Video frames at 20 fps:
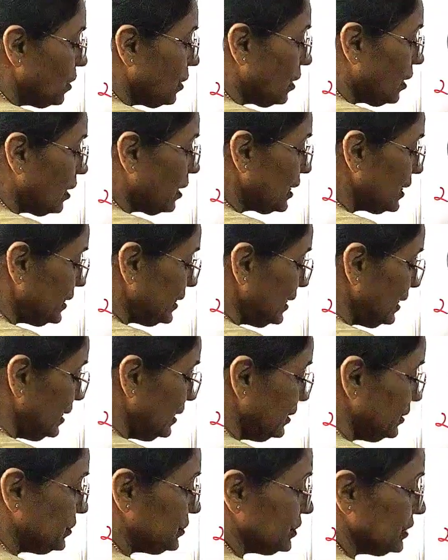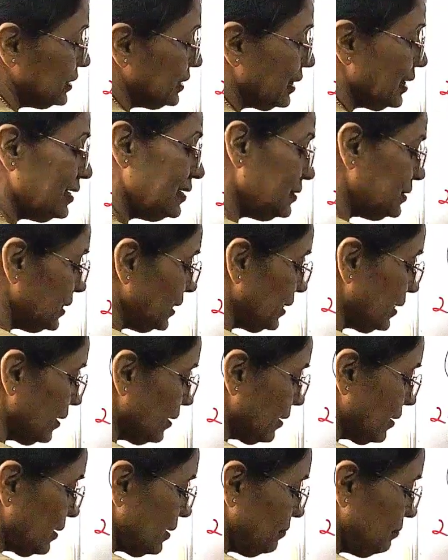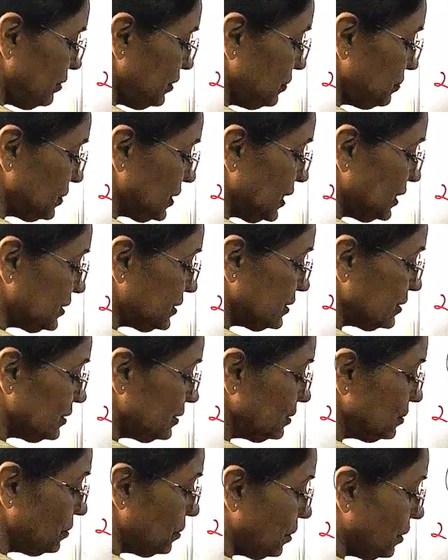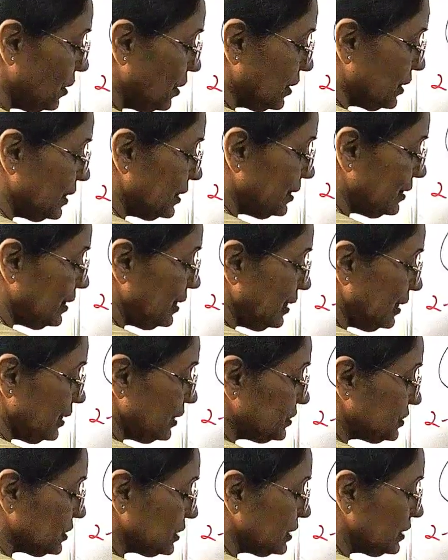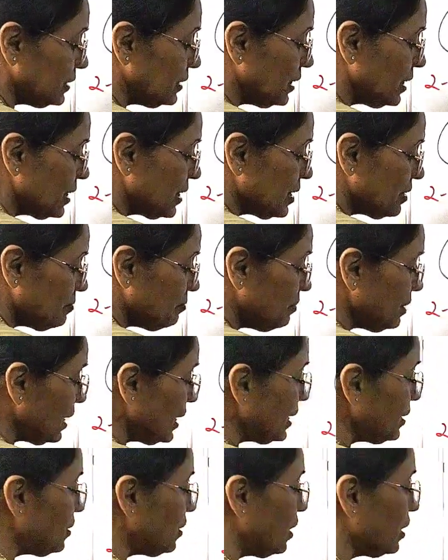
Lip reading: or deletion. Anything. Mutation or deletion may